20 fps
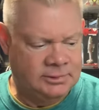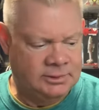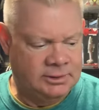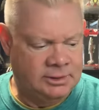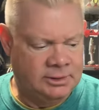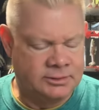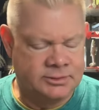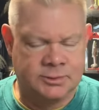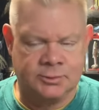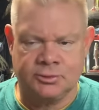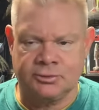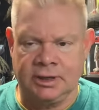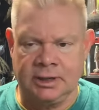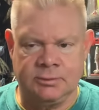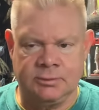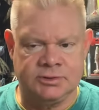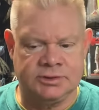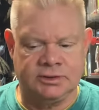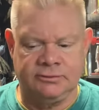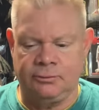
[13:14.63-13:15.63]
our
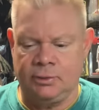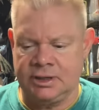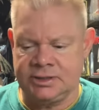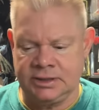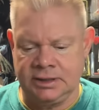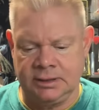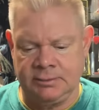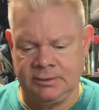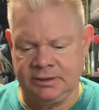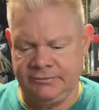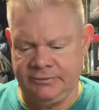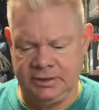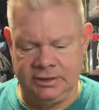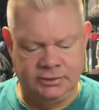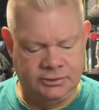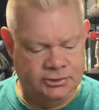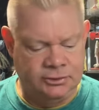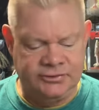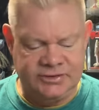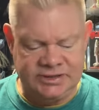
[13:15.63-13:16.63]
subscribers and have watched a lot of my
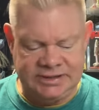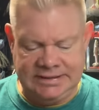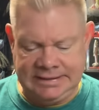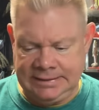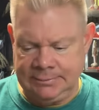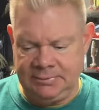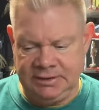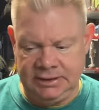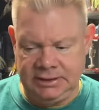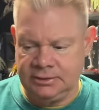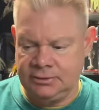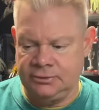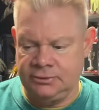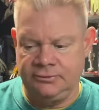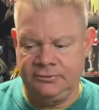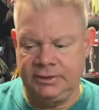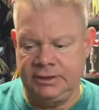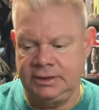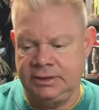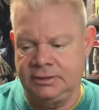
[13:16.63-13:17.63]
videos, you've seen me do
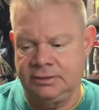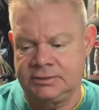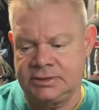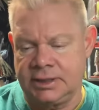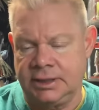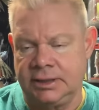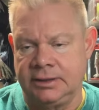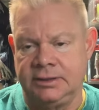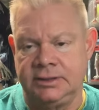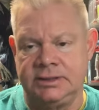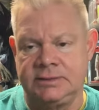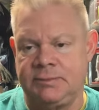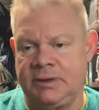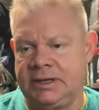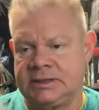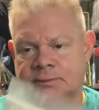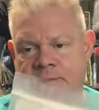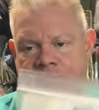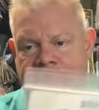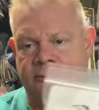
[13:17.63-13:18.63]
videos on these
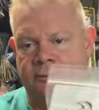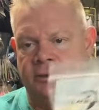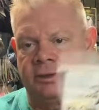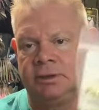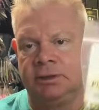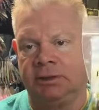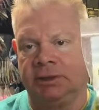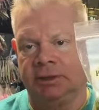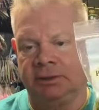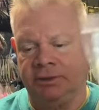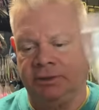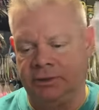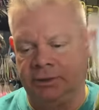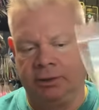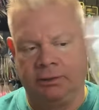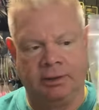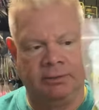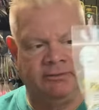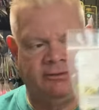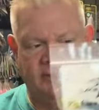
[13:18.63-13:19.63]
baits before. You
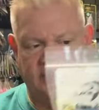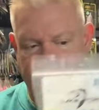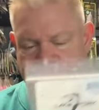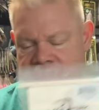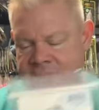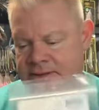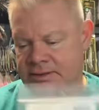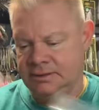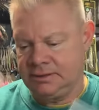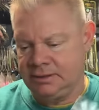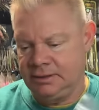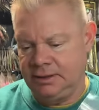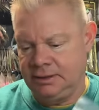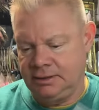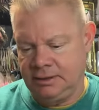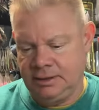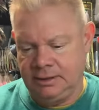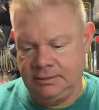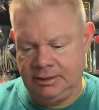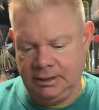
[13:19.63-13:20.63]
know I'm a fan
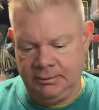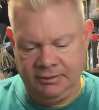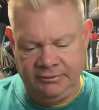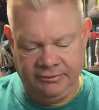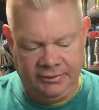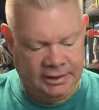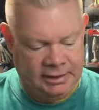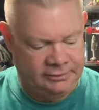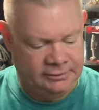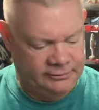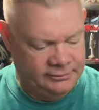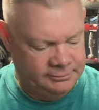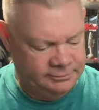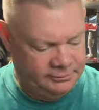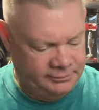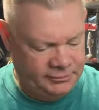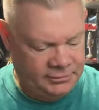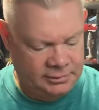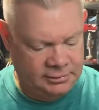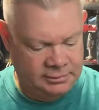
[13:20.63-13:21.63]
of them.
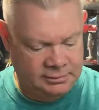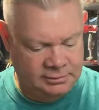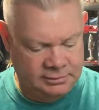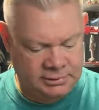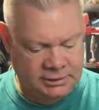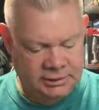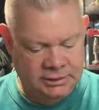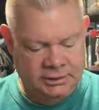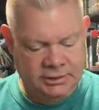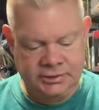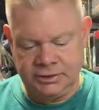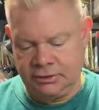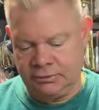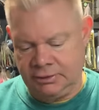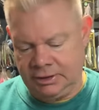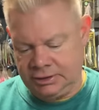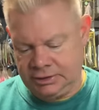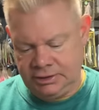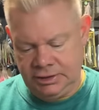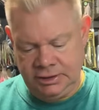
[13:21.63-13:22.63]
It's a
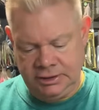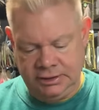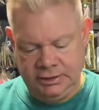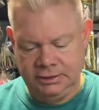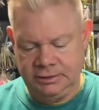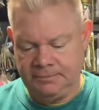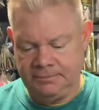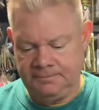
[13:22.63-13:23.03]
great jig,